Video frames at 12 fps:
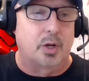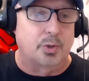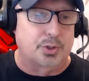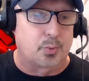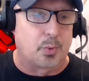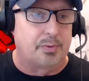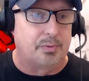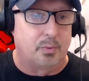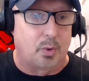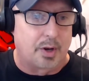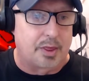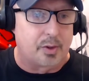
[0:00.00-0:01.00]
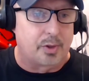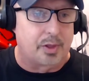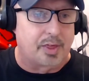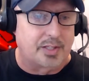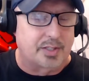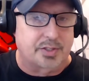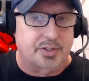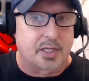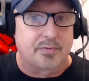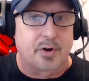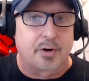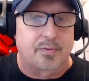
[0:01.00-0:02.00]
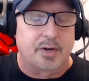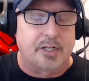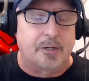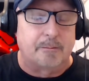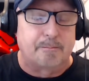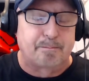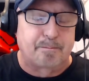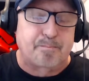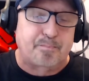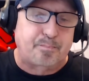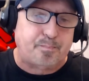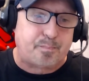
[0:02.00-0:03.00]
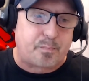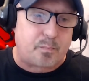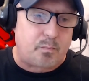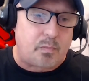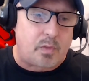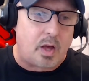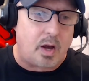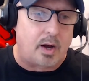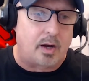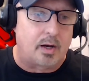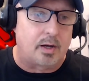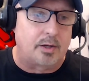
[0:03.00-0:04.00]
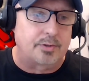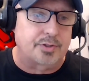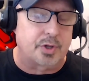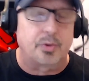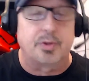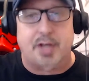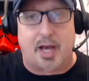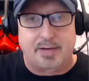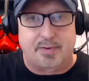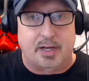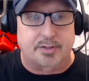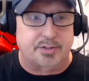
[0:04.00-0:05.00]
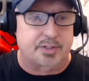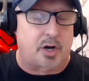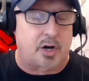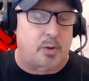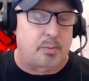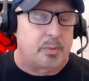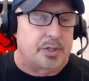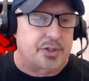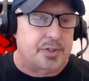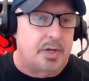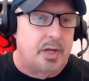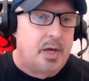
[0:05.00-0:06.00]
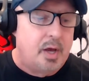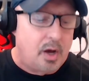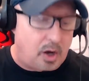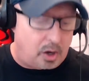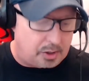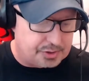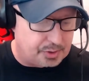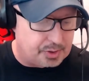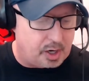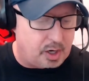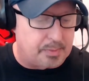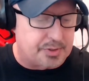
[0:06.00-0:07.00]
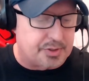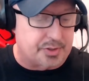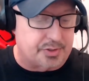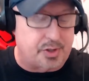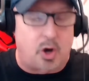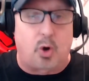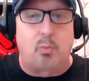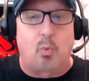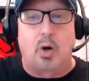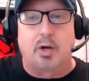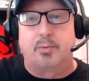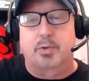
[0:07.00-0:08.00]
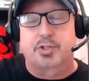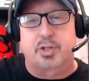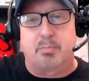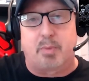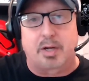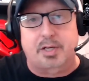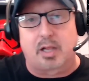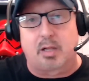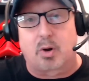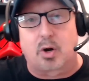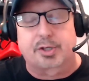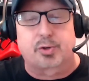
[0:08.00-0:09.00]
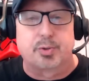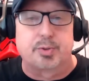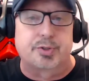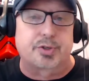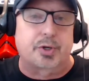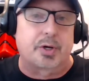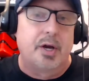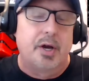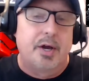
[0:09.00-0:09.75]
is one of the only things that saved Darth Vader. So the TIE Advanced is an honorable mention. Also, the honorable mention is the Home One, which is the Mon Calamari cruiser